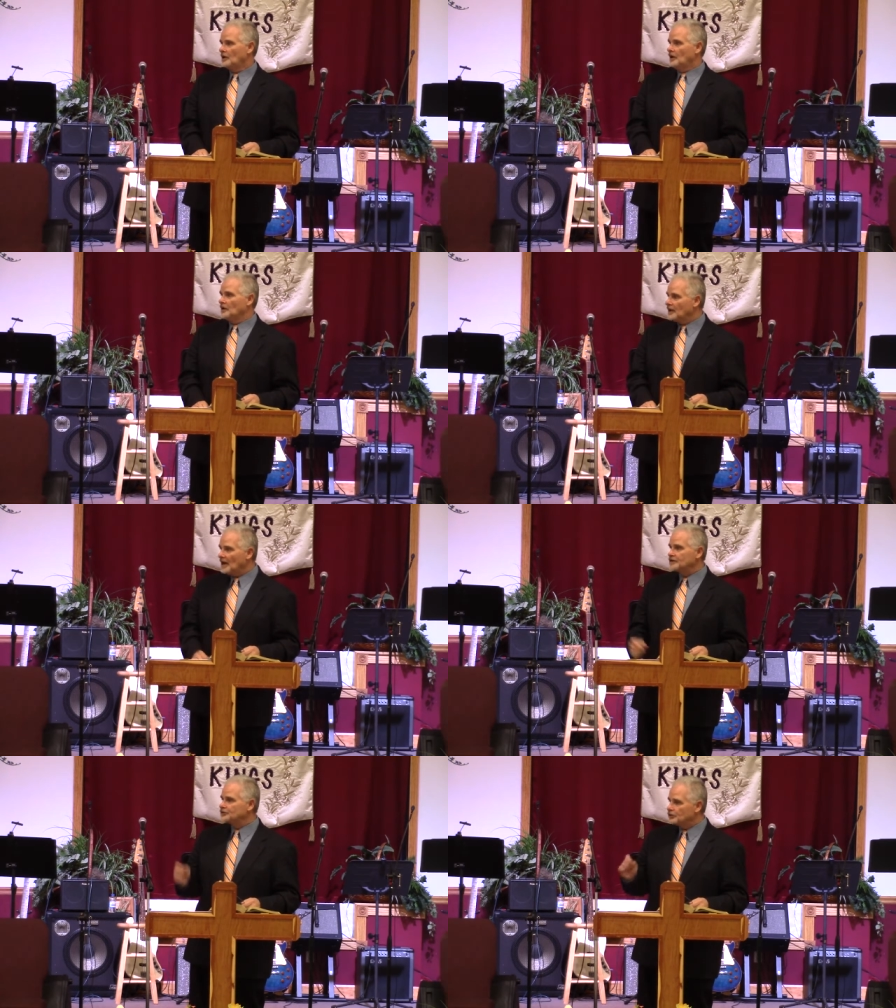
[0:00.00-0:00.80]
And
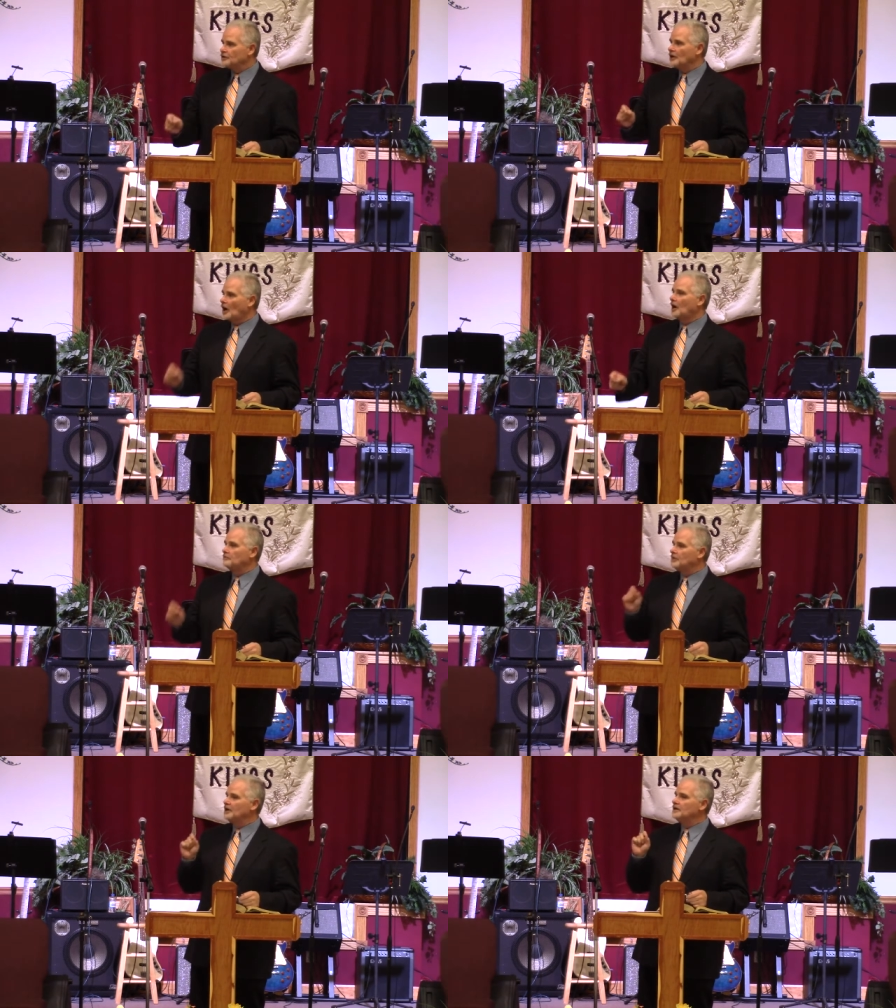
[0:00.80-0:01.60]
that should
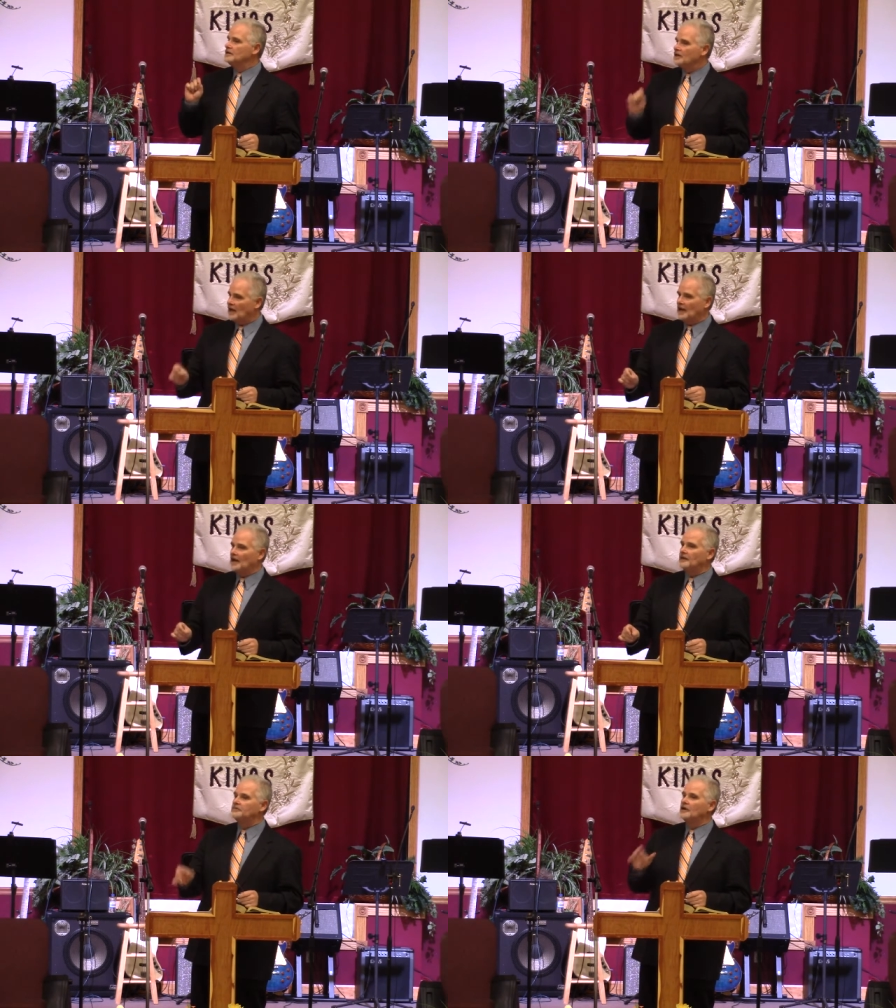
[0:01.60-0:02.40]
not be
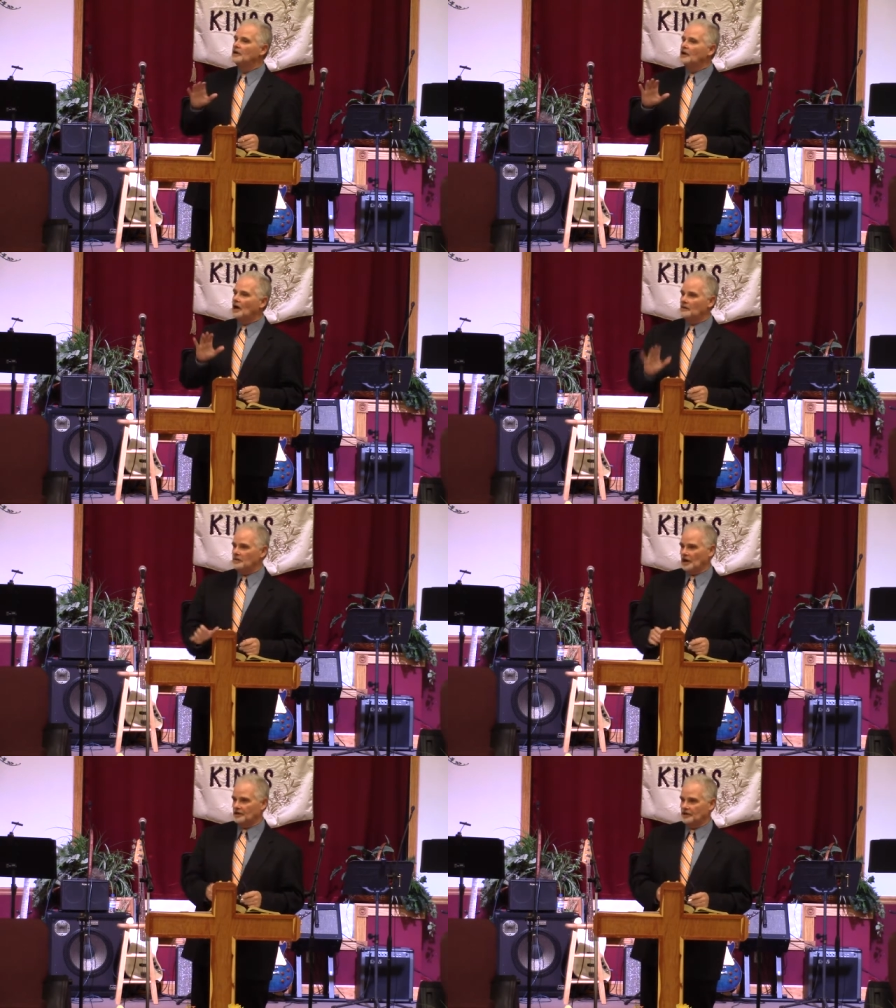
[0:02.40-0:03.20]
named
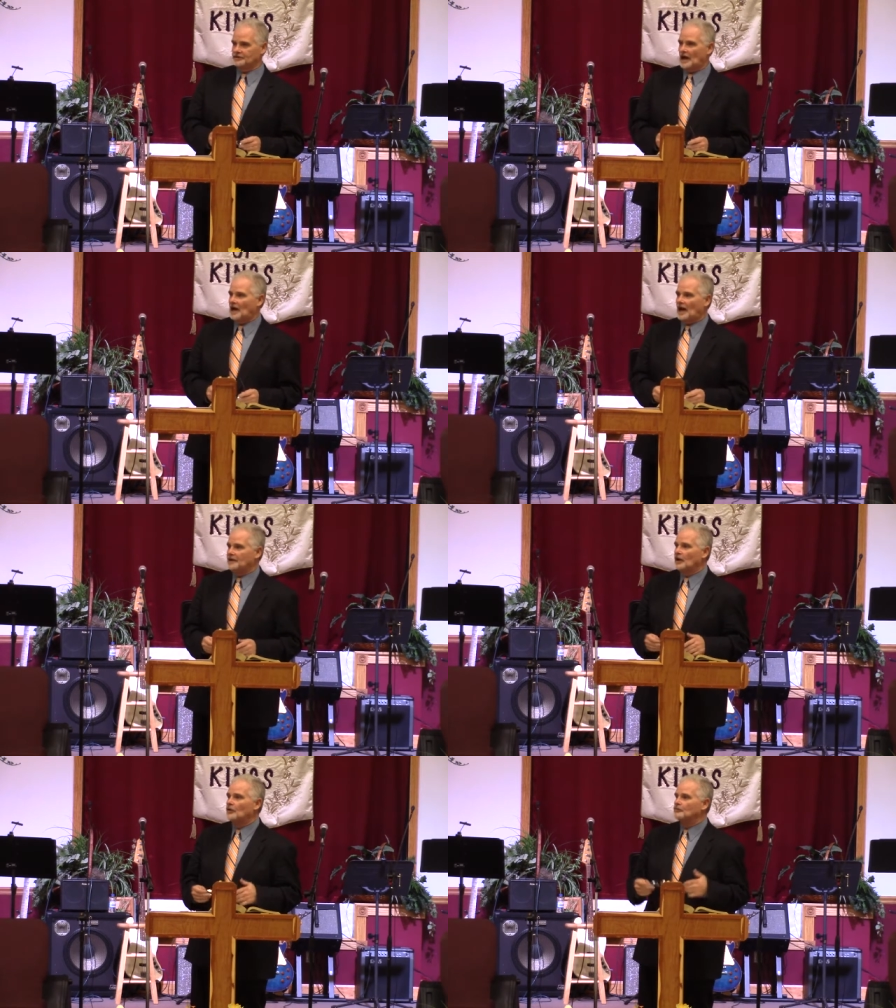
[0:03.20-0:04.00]
among us. I, I,
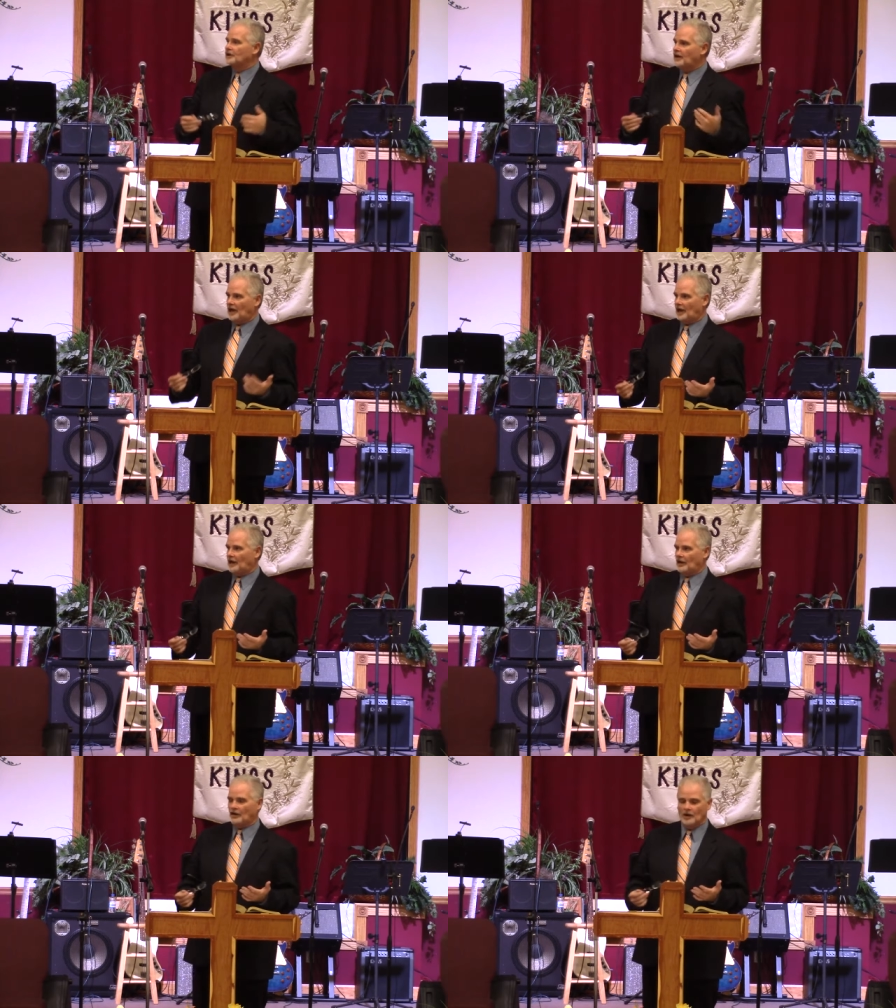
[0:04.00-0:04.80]
don't
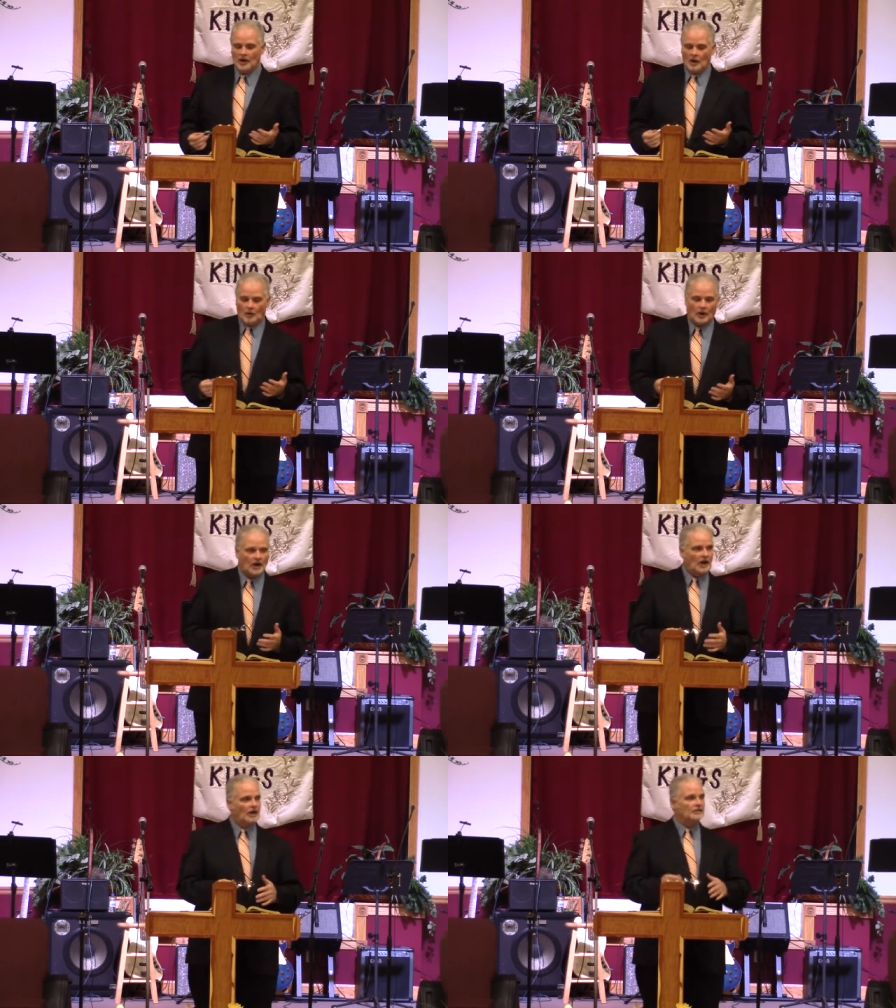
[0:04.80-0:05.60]
care
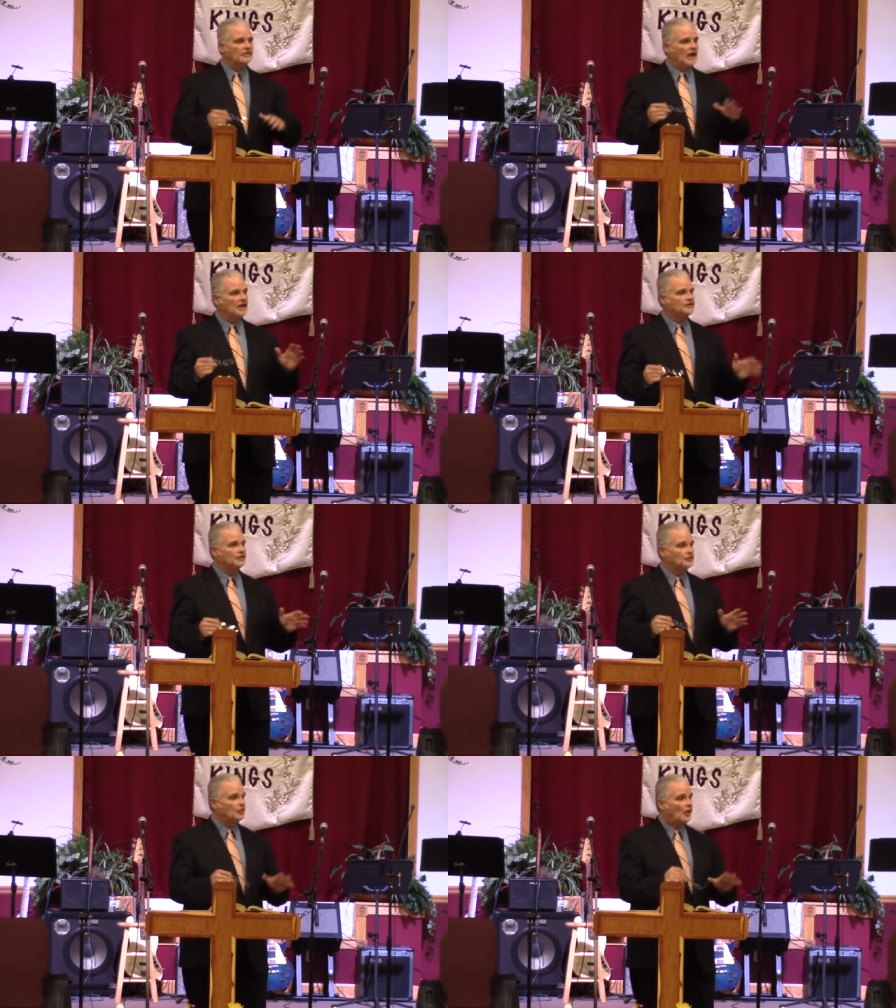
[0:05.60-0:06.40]
what other
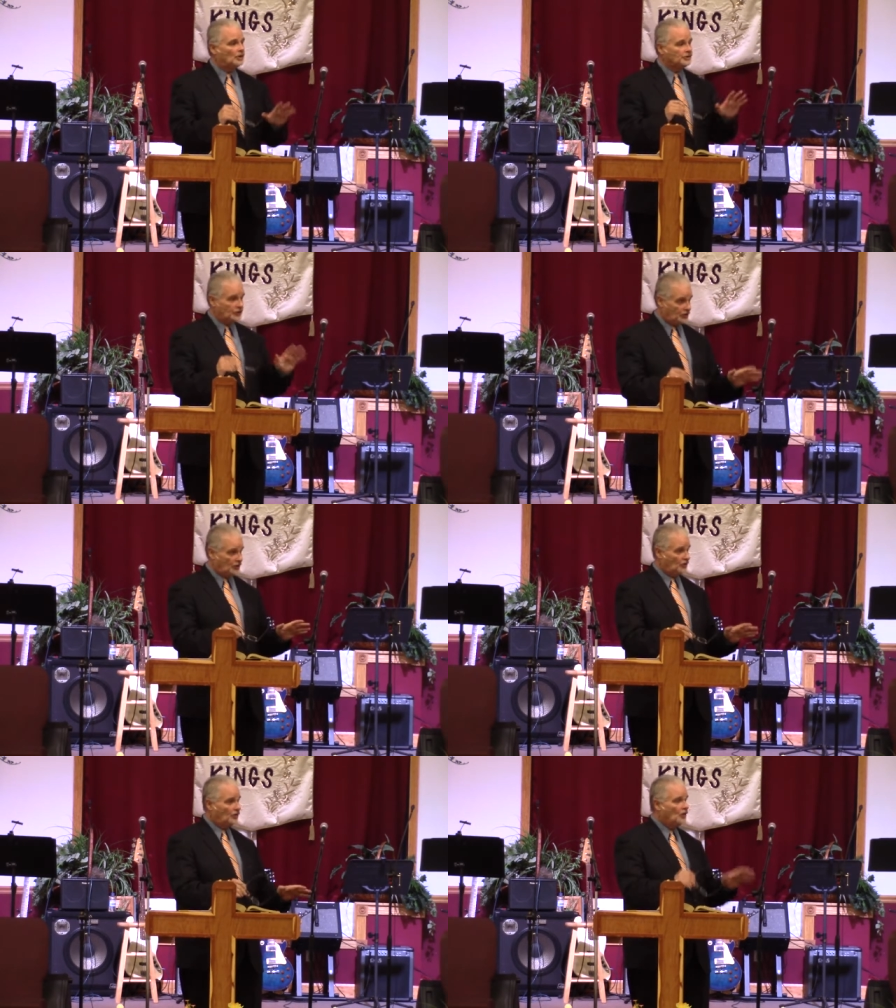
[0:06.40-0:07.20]
nations want to
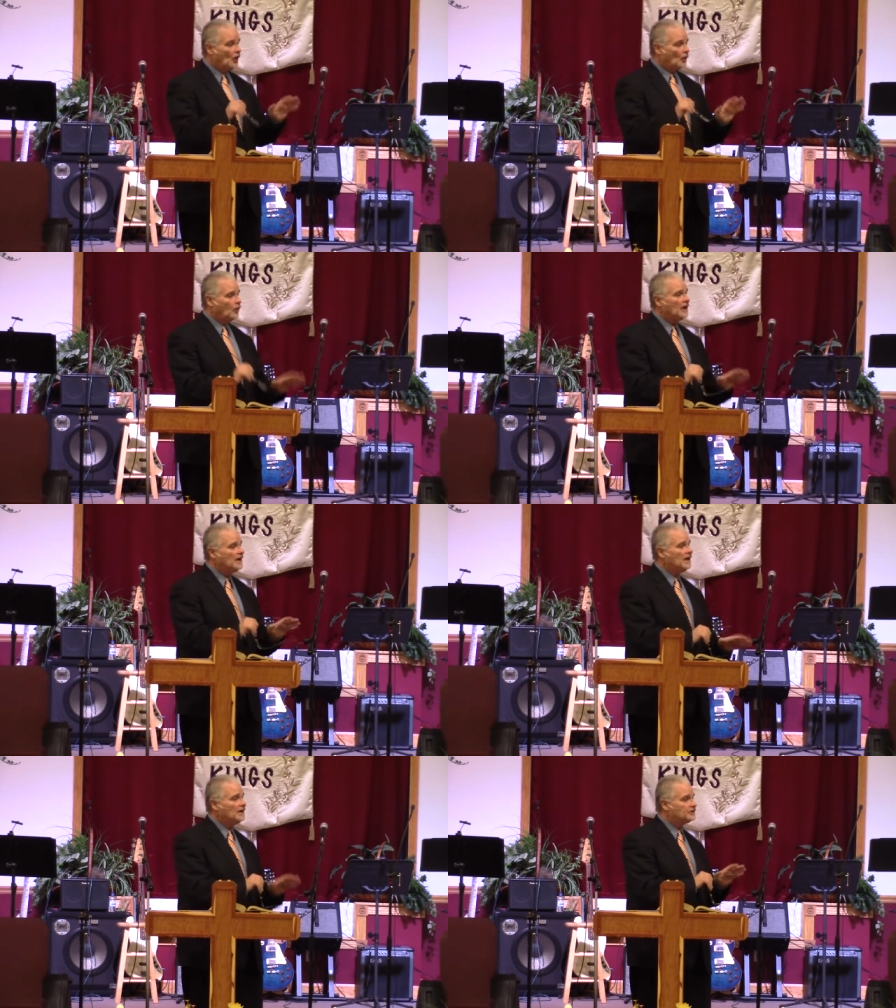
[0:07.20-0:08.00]
do. We
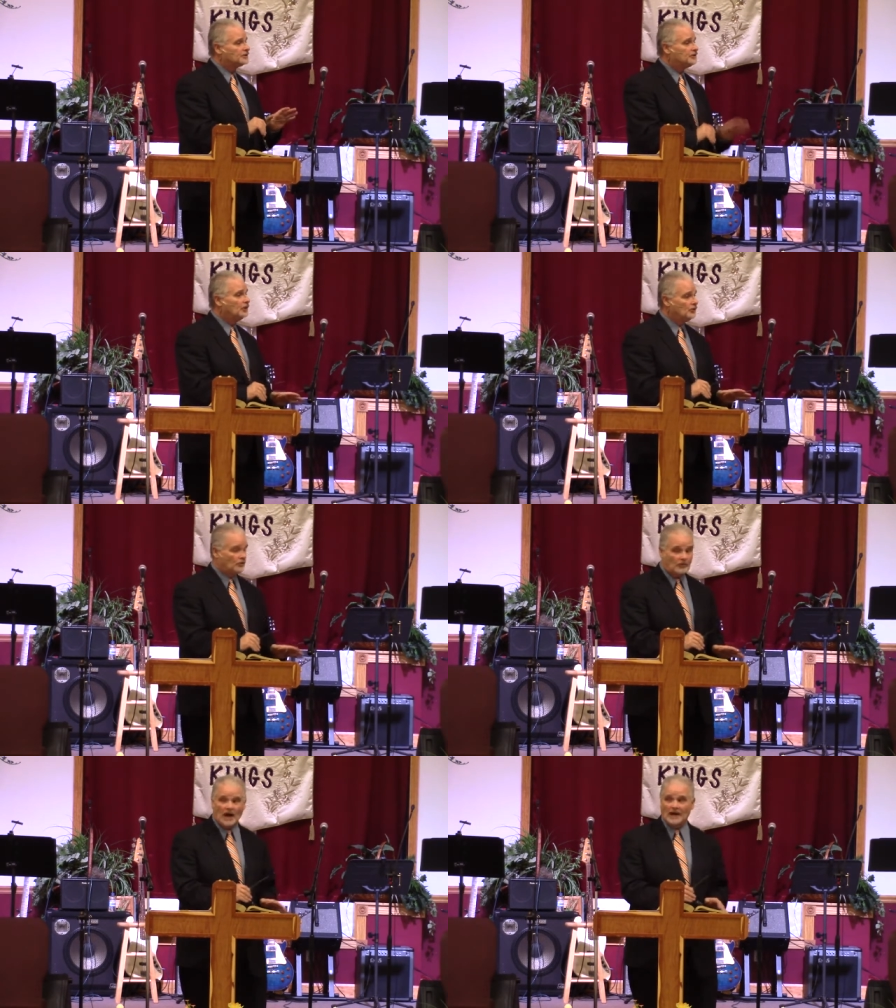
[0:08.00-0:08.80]
need to do
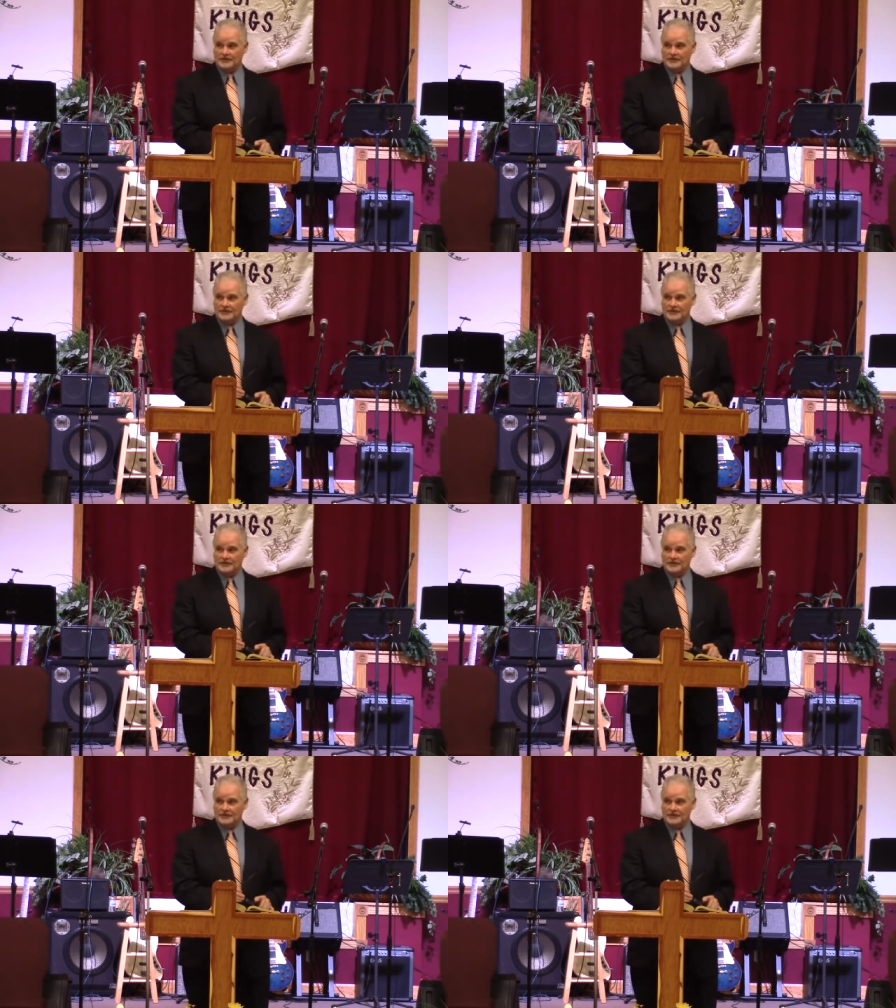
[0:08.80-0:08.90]
the right